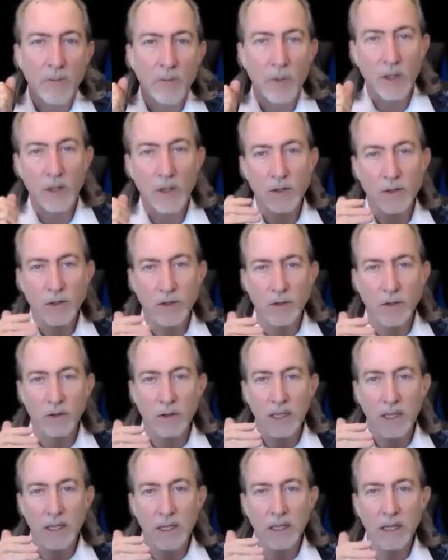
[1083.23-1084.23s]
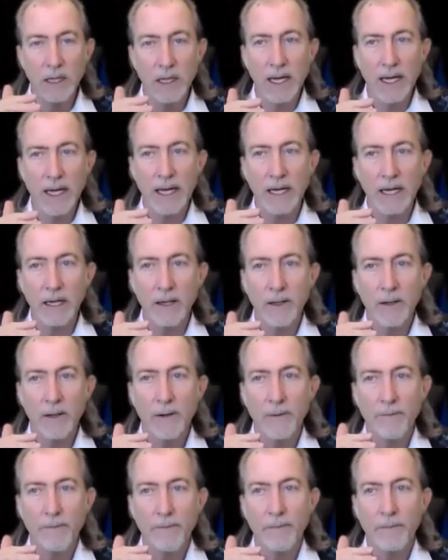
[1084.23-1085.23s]
Because you're in that,
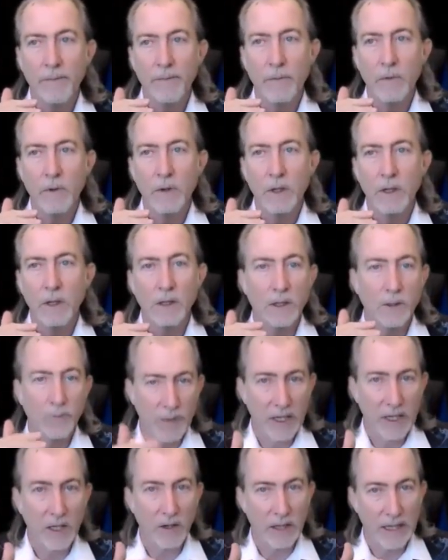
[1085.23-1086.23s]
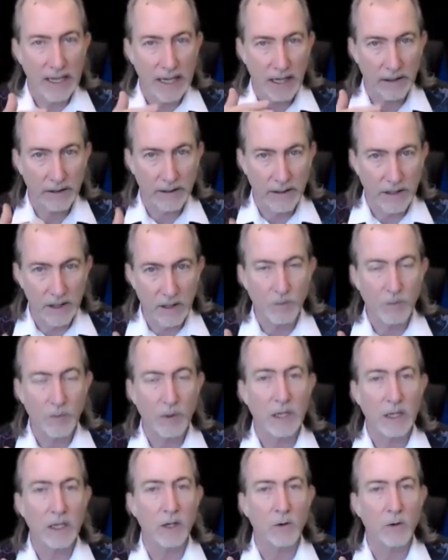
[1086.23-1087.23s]
depending on how
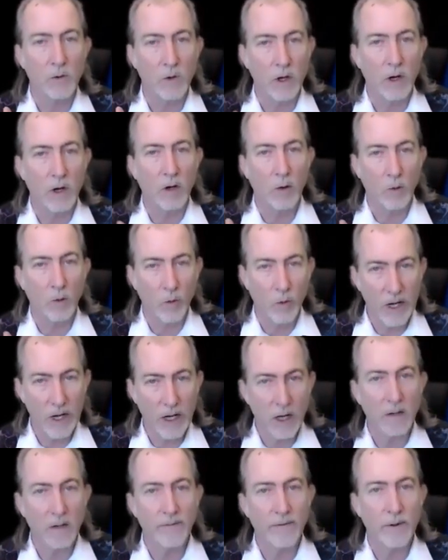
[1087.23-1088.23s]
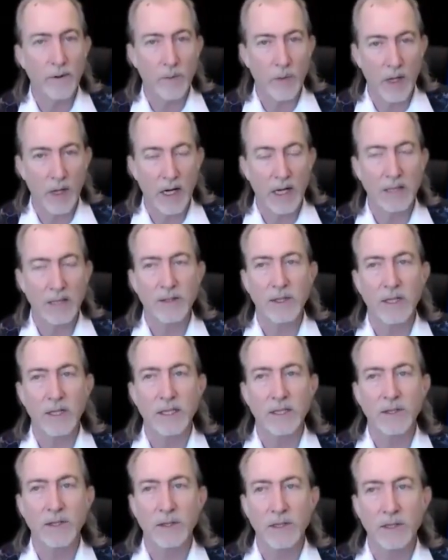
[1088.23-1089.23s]
deeply you are aware of the
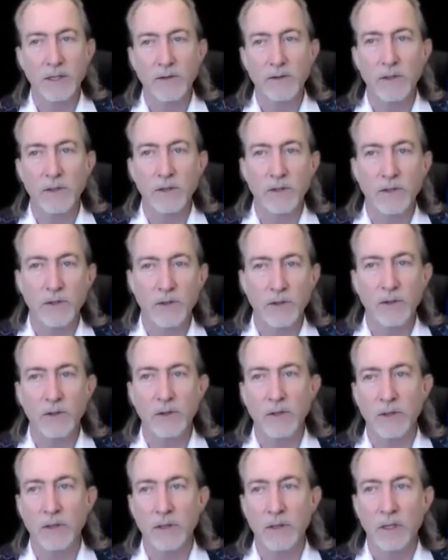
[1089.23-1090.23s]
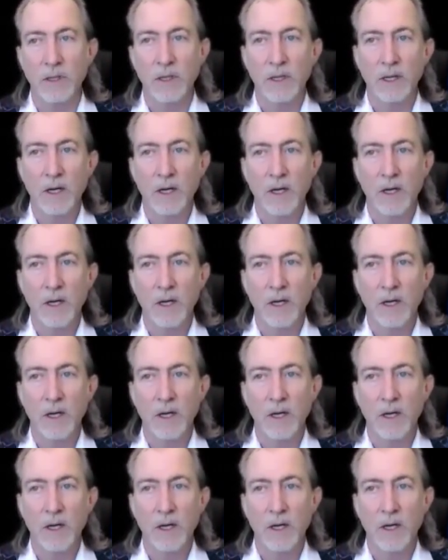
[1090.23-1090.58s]
process, there's a certain,